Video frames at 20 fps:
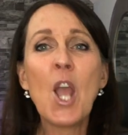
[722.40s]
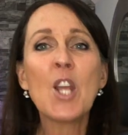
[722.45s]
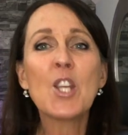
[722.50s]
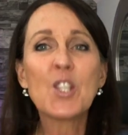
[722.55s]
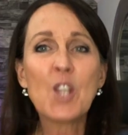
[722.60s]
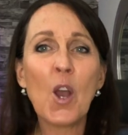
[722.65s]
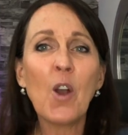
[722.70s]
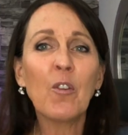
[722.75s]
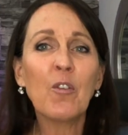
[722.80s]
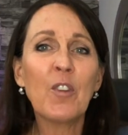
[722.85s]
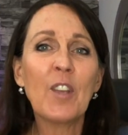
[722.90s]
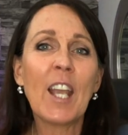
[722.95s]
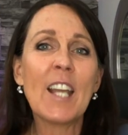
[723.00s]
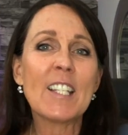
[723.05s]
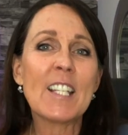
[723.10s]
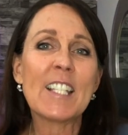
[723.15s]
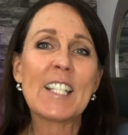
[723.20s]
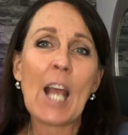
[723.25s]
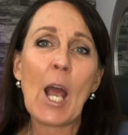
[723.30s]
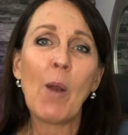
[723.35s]
Don't forget
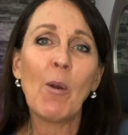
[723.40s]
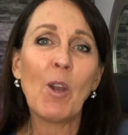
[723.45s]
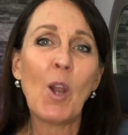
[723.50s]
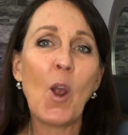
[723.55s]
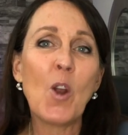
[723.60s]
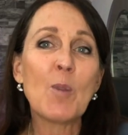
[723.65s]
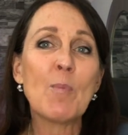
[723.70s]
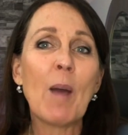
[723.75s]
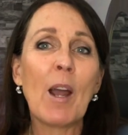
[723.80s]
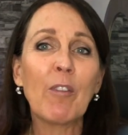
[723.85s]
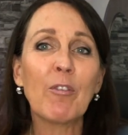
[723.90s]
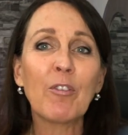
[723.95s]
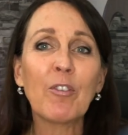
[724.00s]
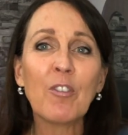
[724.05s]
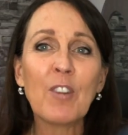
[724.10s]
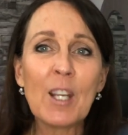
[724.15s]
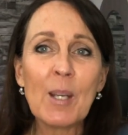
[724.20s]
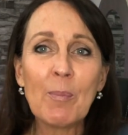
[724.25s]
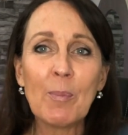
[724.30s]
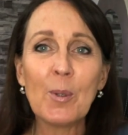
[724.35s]
to download my
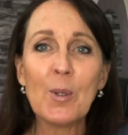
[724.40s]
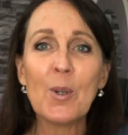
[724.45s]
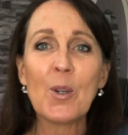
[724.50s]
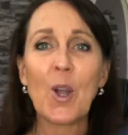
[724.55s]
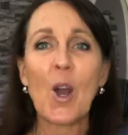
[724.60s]
free book